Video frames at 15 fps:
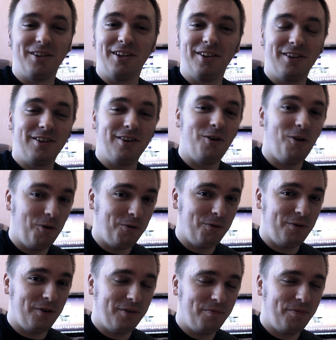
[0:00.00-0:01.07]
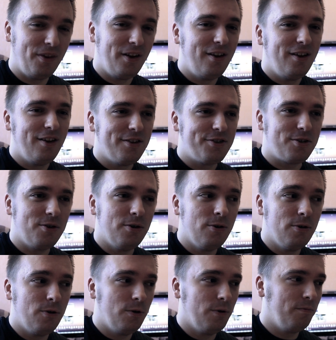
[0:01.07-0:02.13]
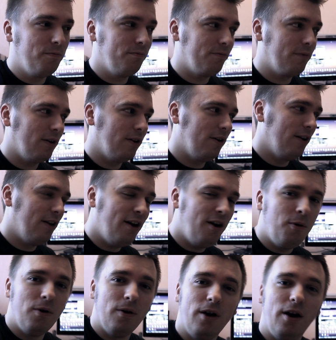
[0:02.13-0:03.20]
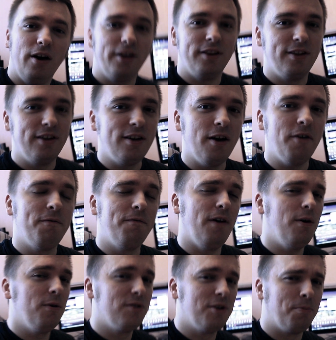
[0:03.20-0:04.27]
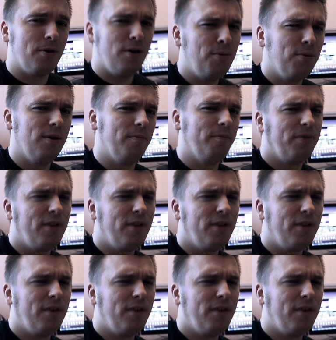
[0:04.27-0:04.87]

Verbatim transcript: it off. So now I think I found the problem.